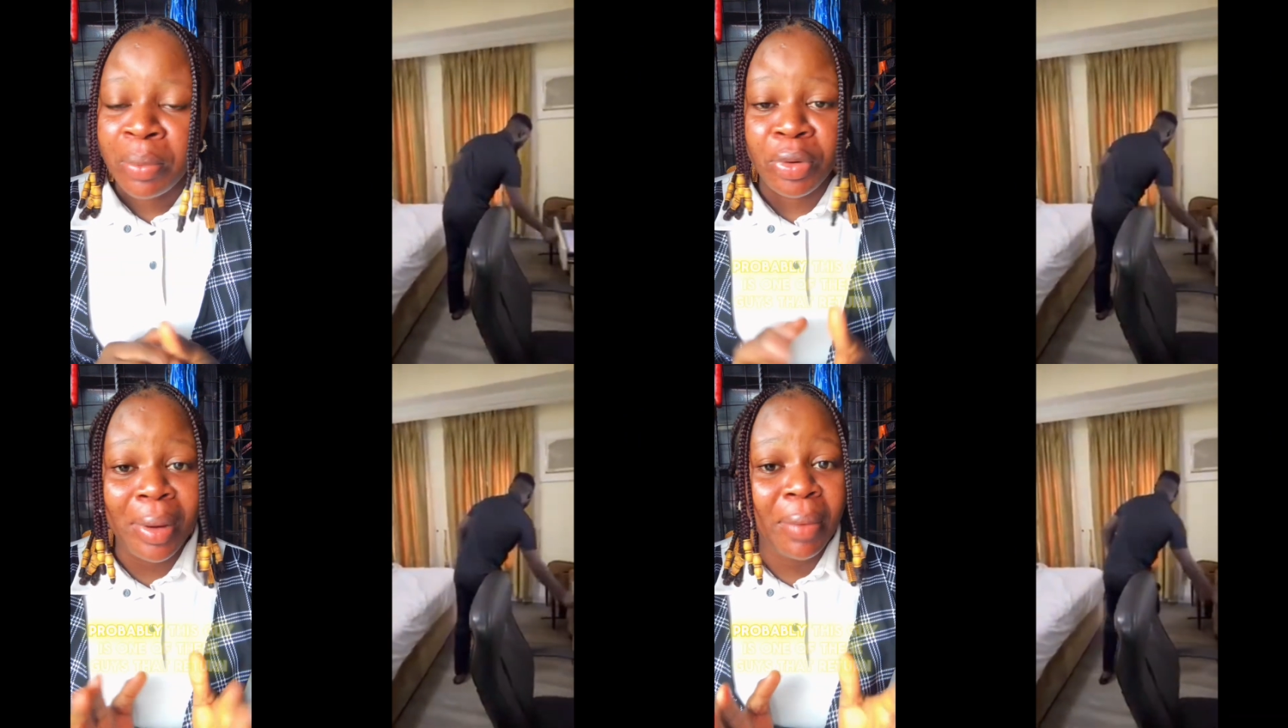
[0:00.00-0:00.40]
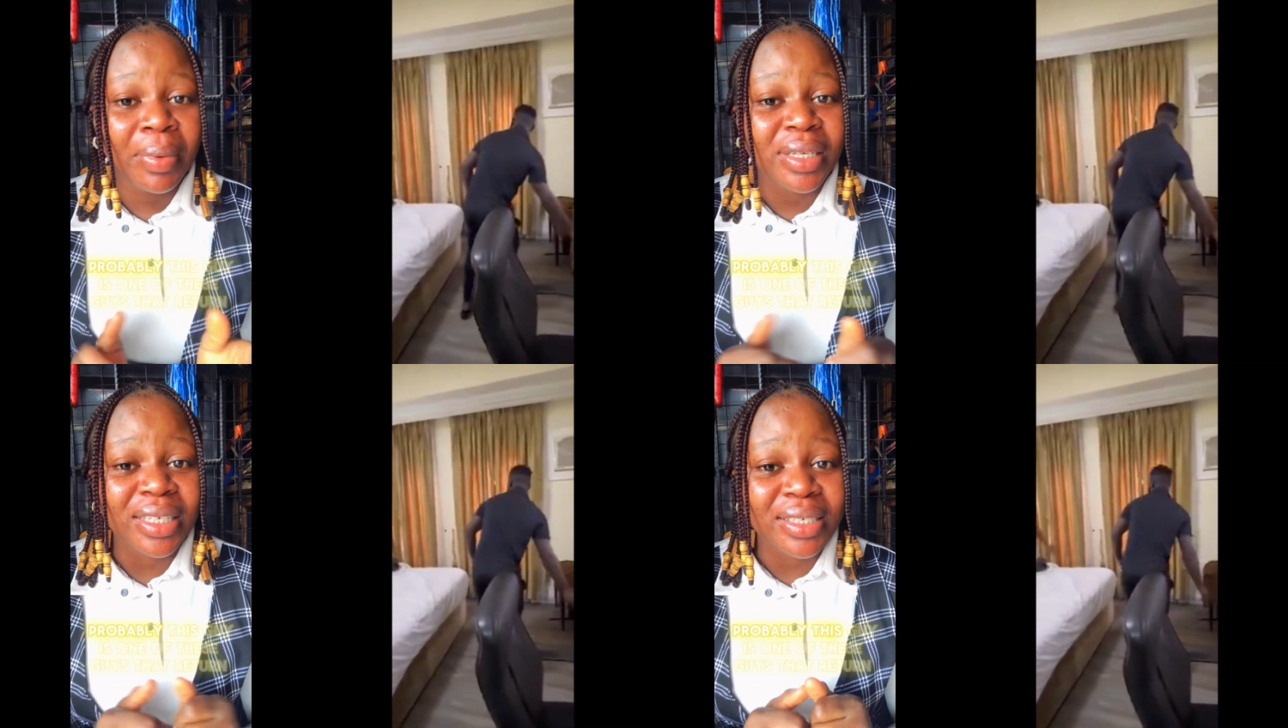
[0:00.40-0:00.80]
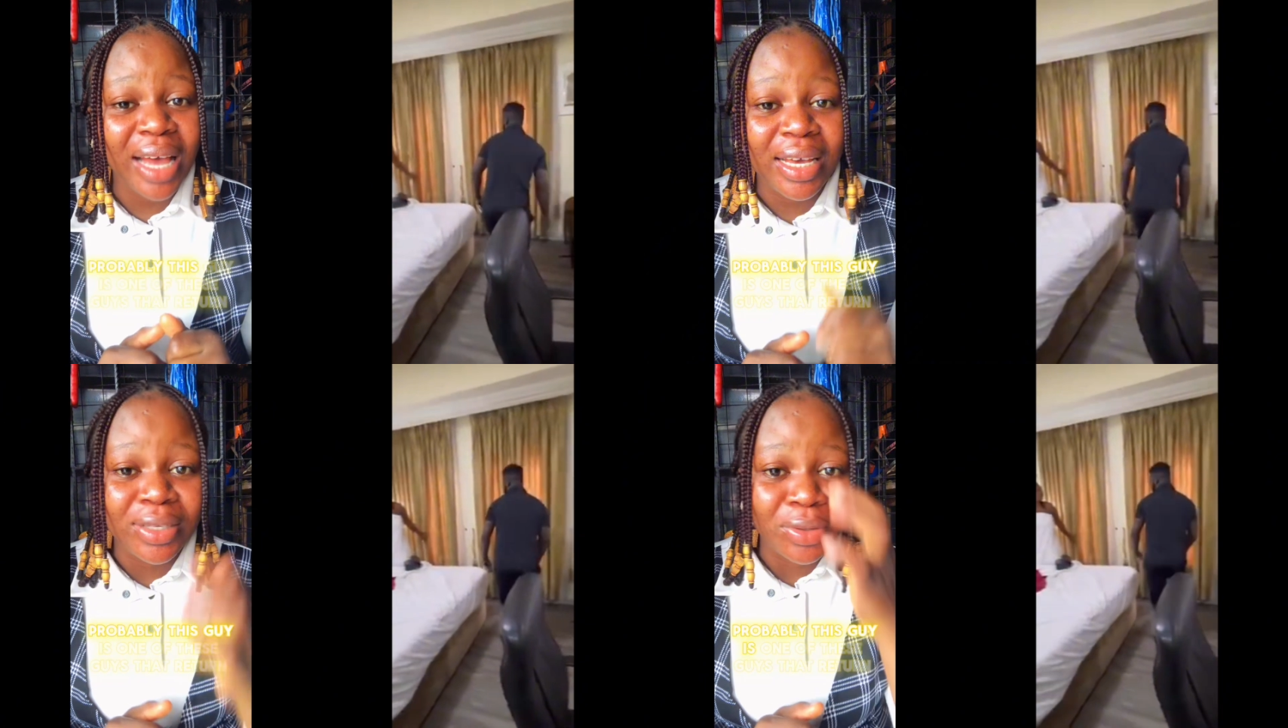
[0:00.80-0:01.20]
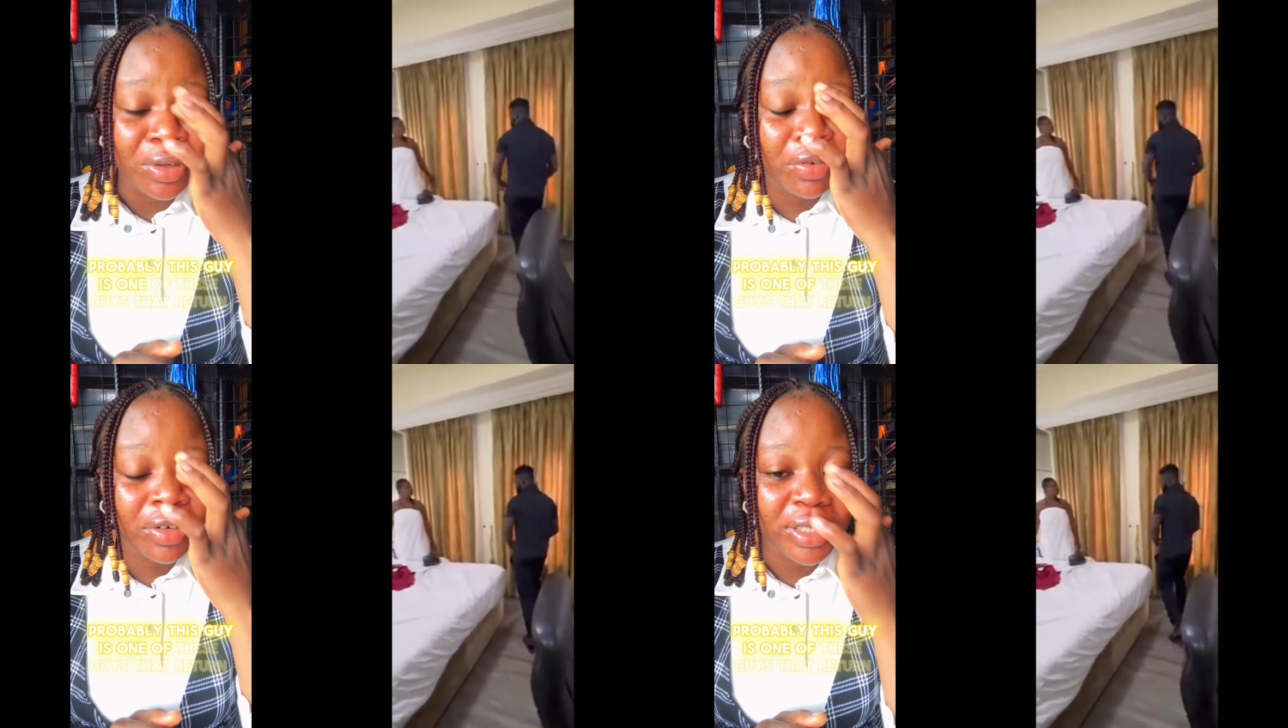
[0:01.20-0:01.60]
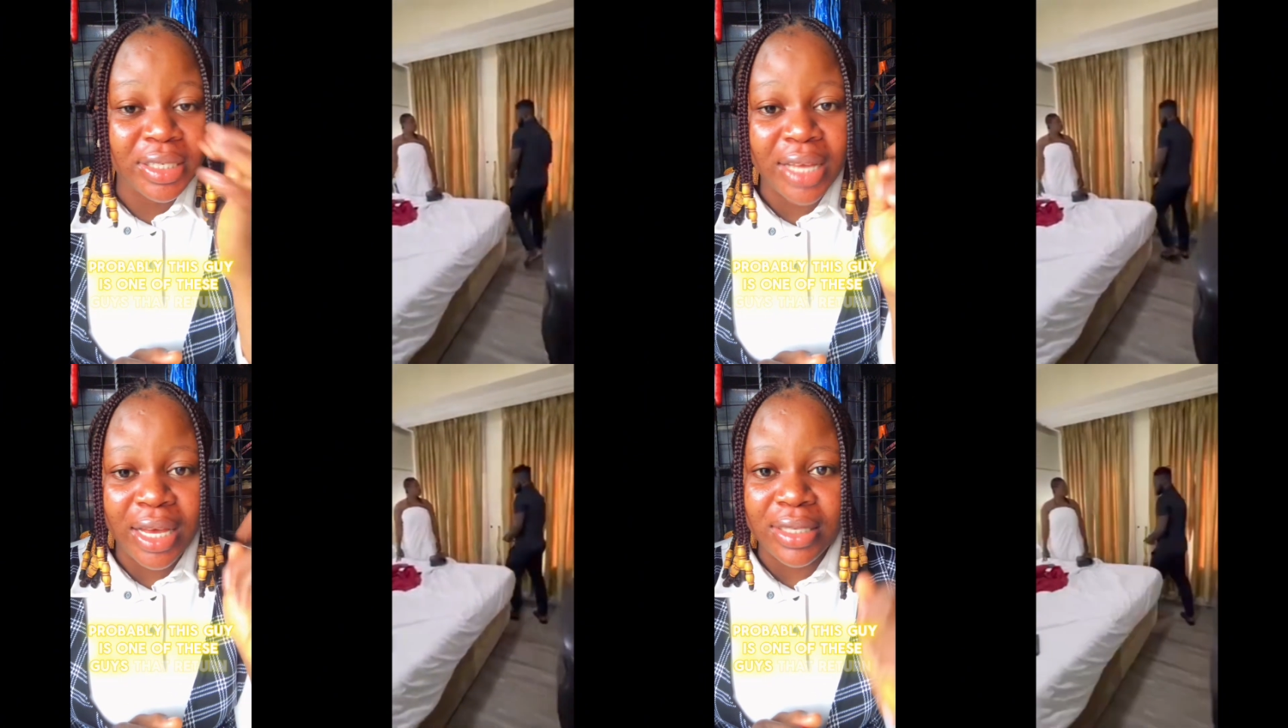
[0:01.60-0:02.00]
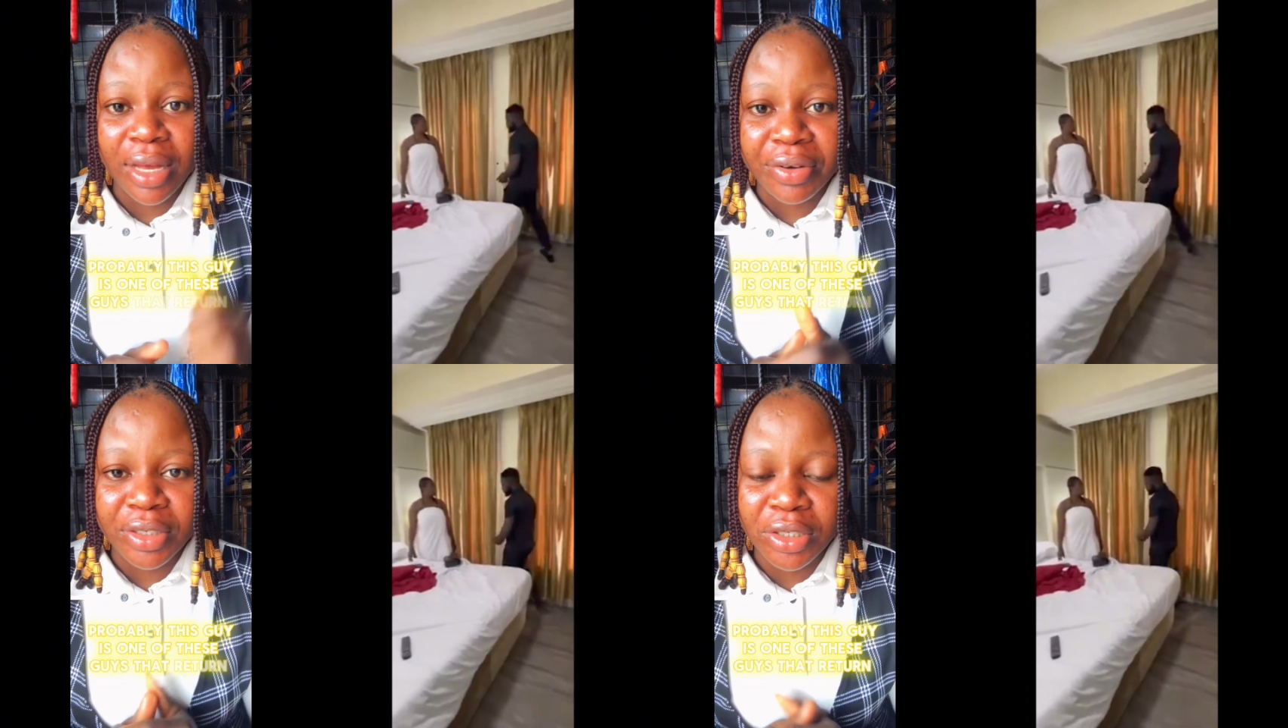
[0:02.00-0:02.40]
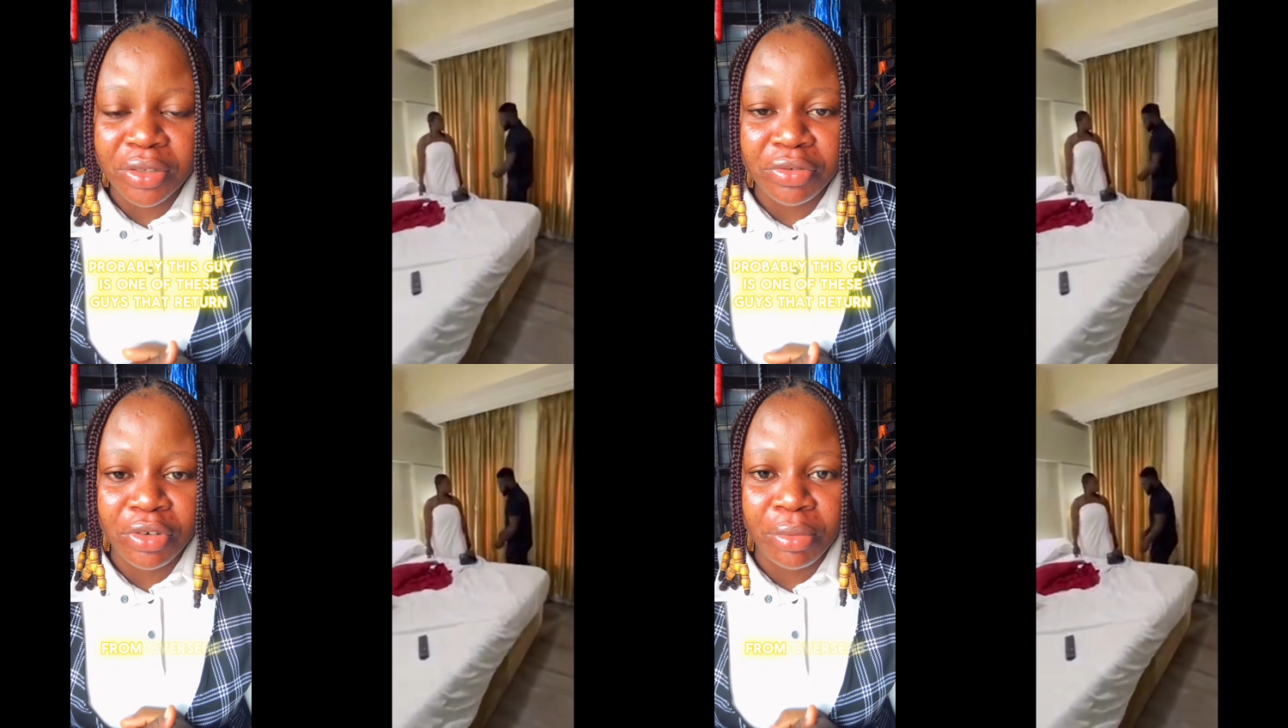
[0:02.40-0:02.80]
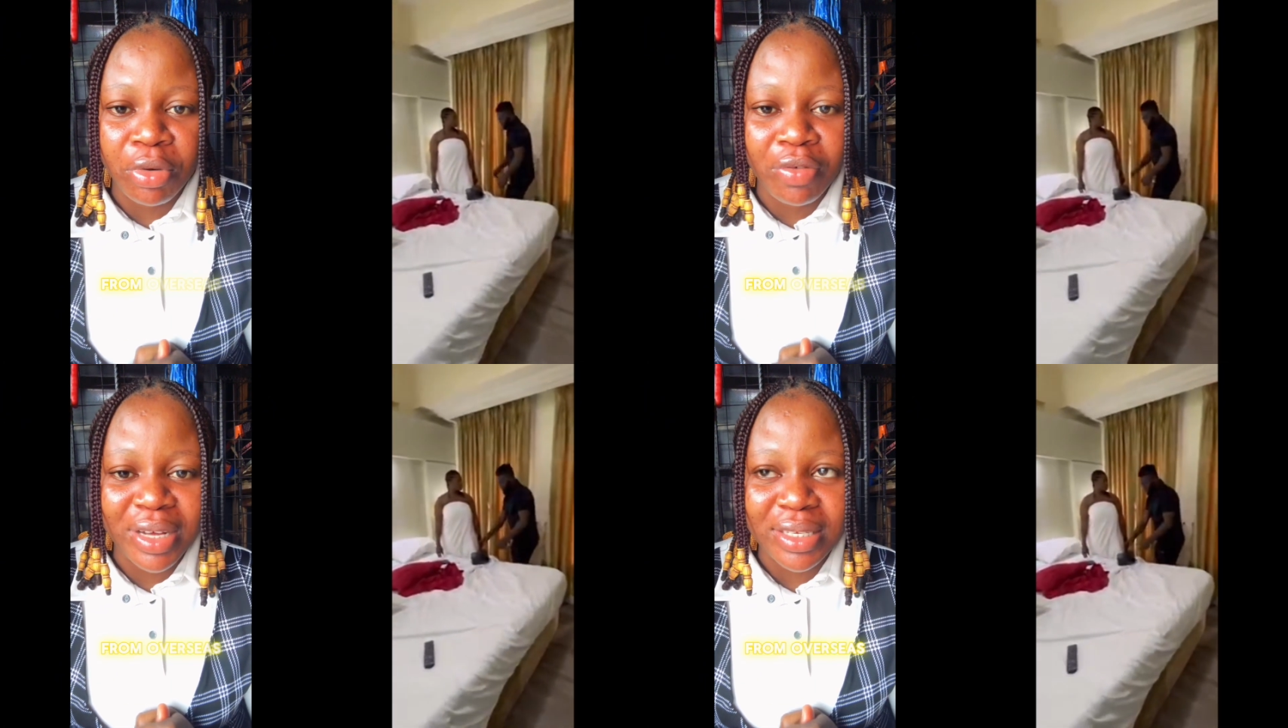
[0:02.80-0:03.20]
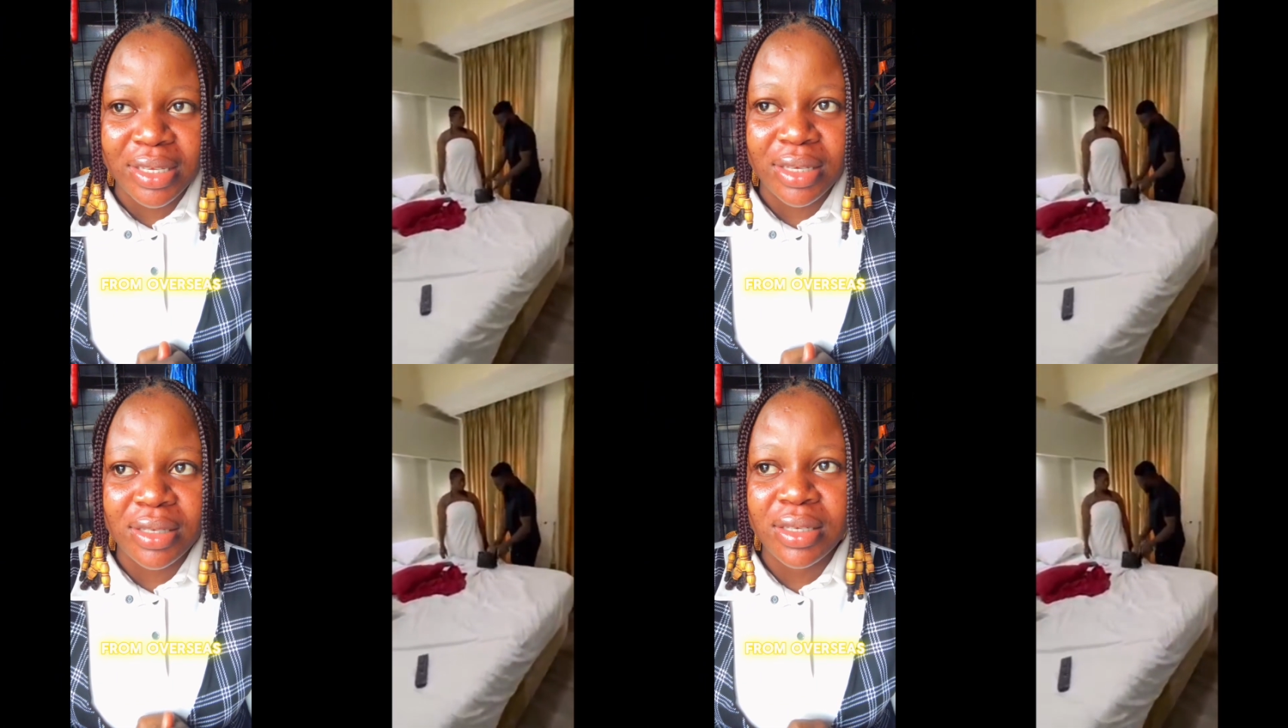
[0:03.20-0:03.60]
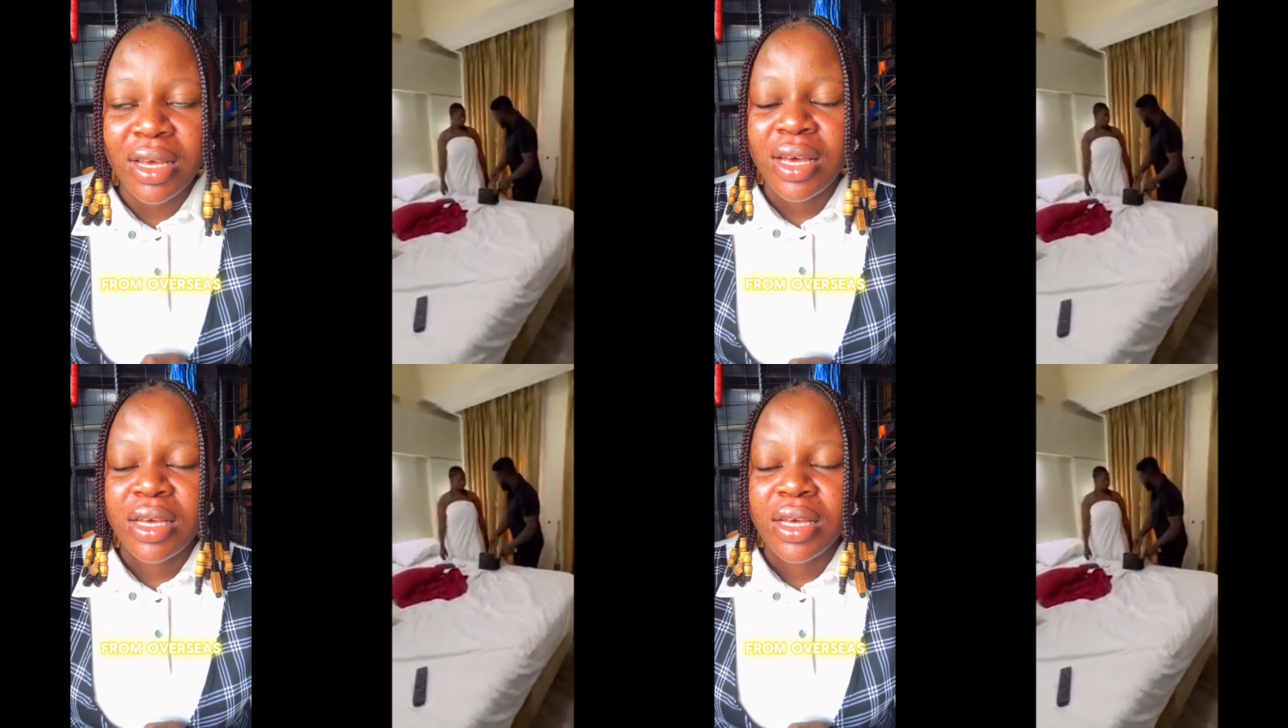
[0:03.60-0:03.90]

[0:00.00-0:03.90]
Probably this guy is one of all these guys that returned from overseas.